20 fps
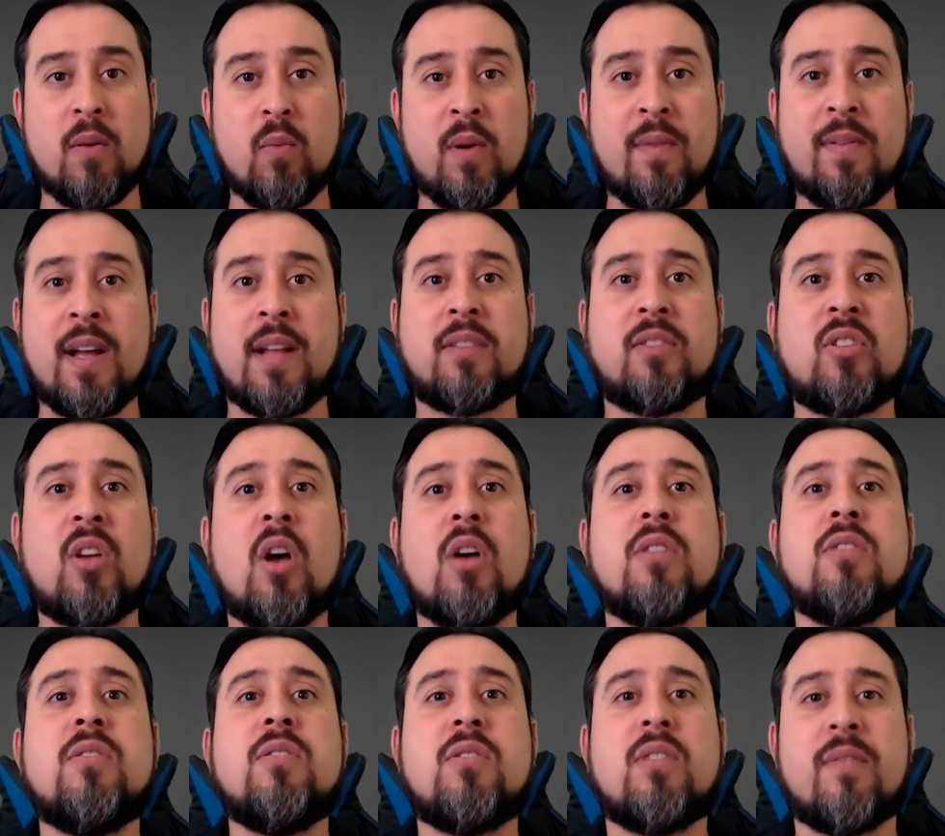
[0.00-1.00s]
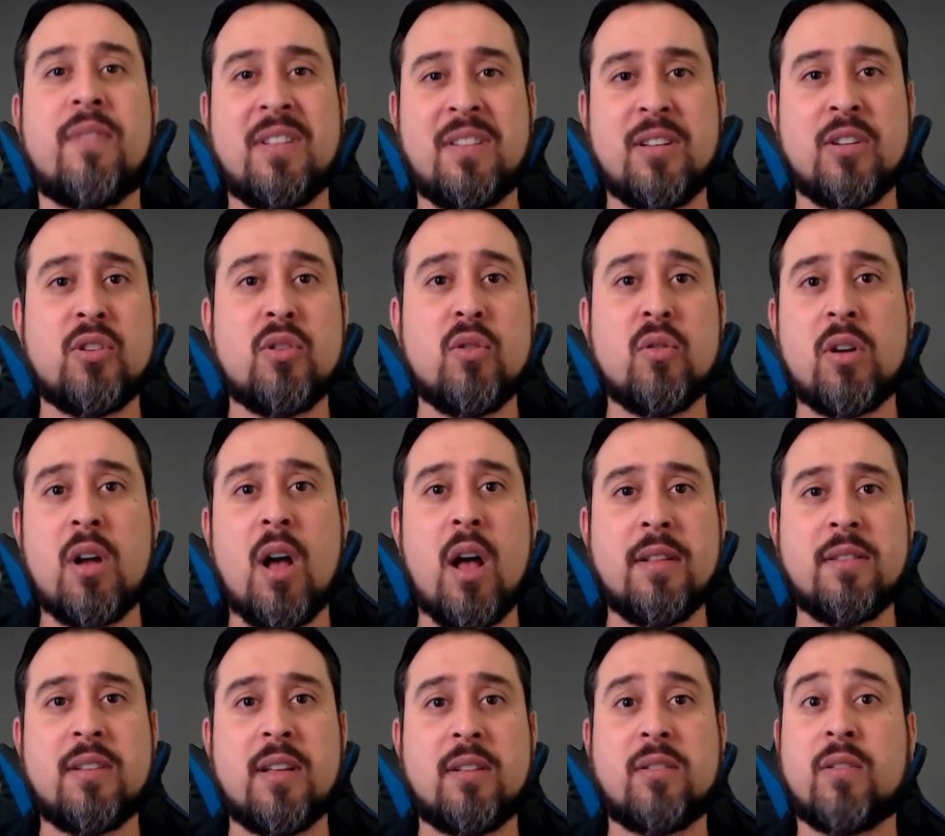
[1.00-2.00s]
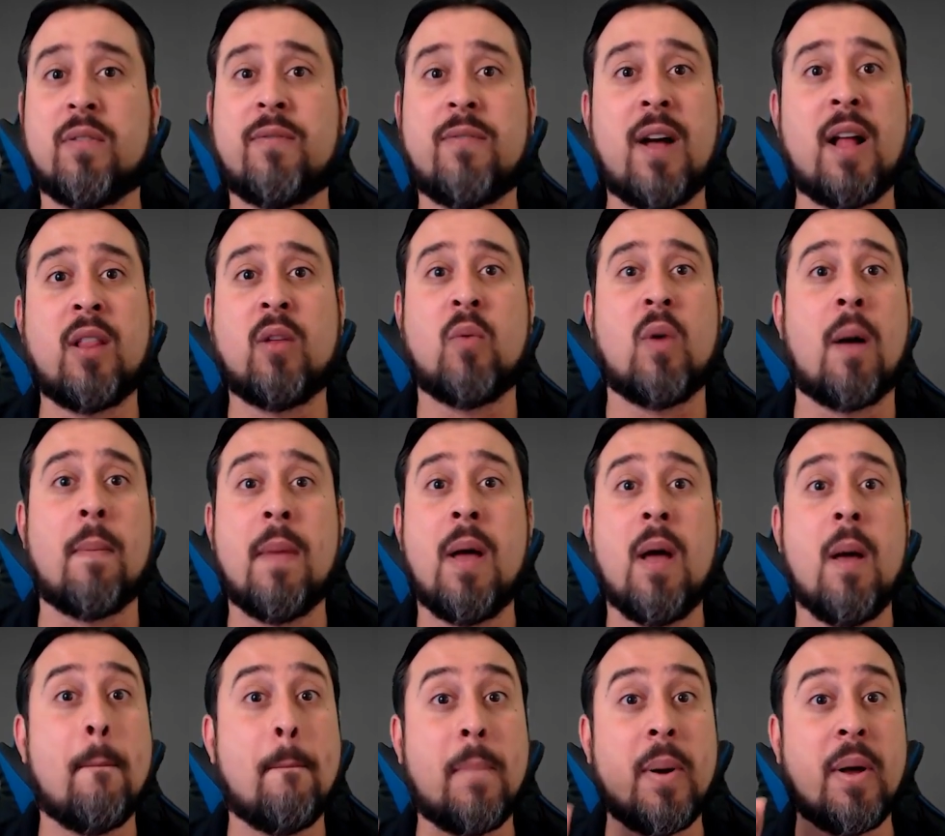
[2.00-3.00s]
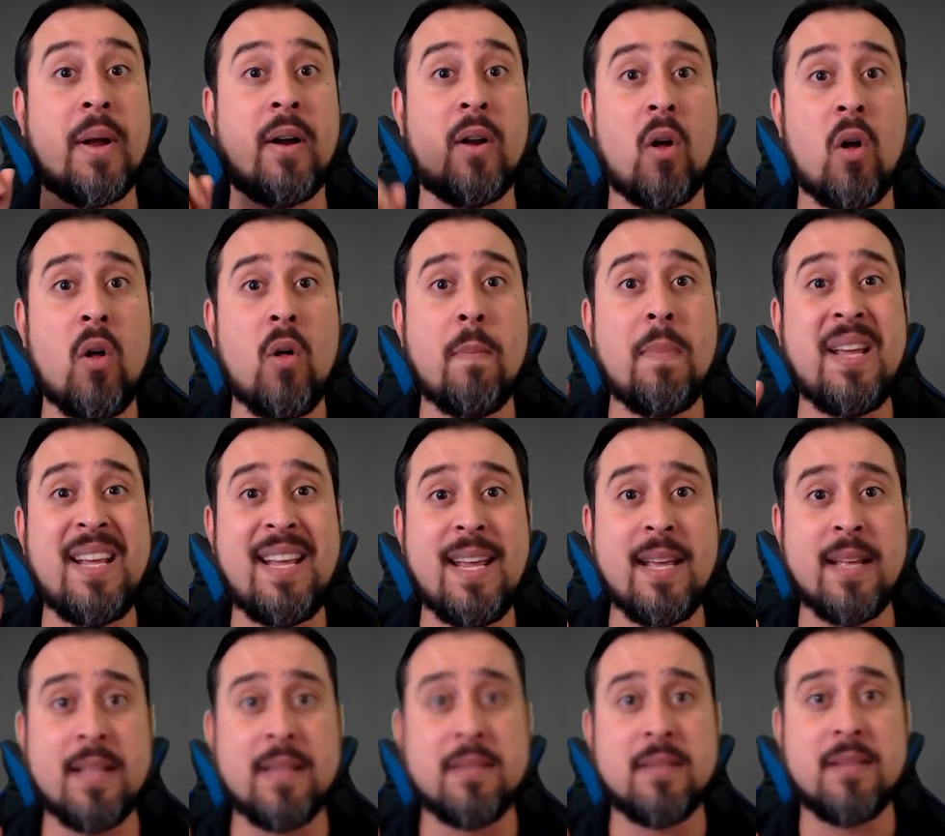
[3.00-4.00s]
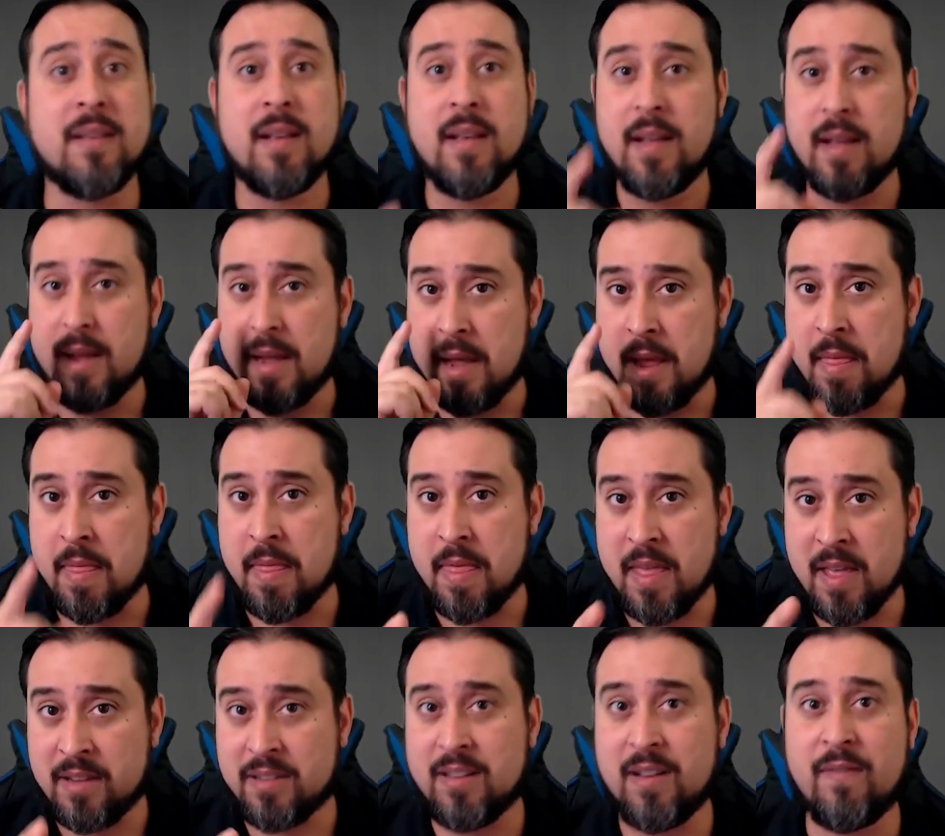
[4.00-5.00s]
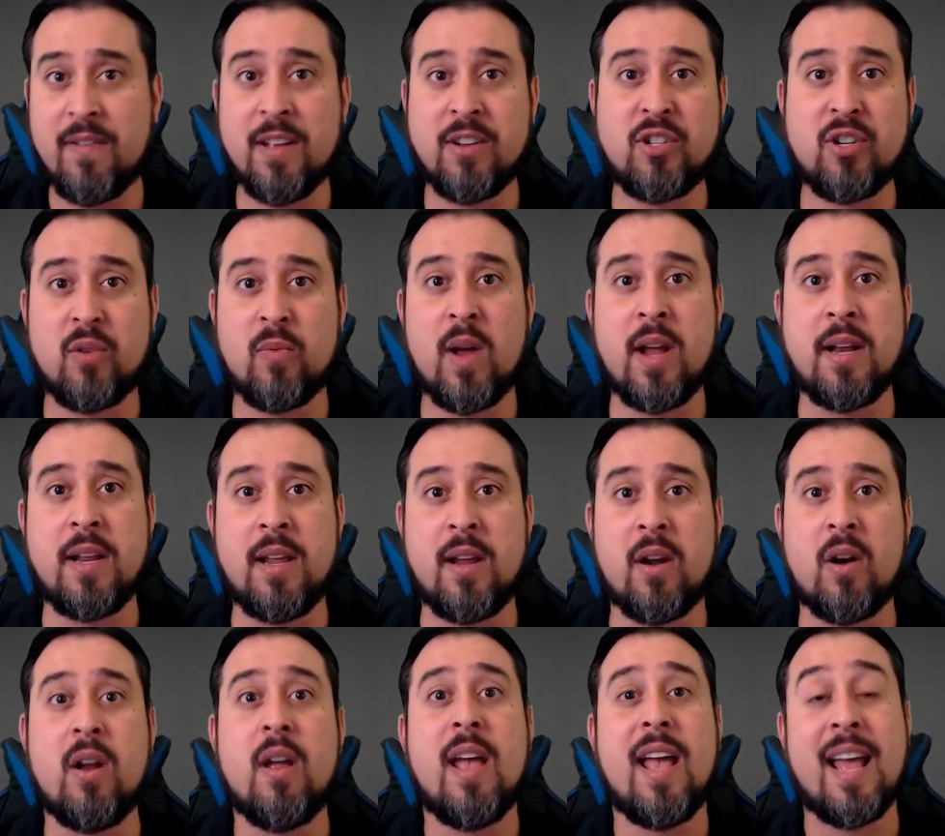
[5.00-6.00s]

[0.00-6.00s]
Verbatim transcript: We've got tons of additional content to follow up, but it all begins in this adventure right here.